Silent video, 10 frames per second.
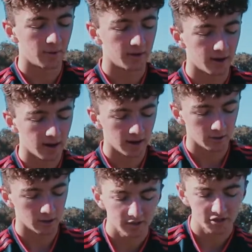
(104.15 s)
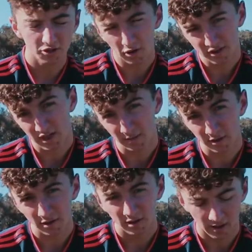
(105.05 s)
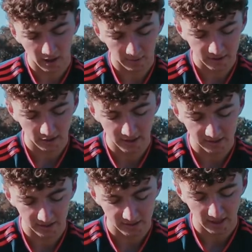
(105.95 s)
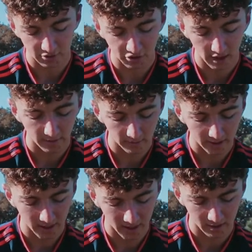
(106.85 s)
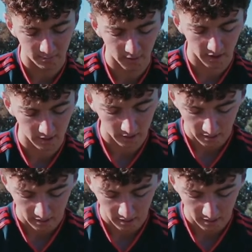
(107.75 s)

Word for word: but now, sort of similar, um, still has like the same tripod mechanic, but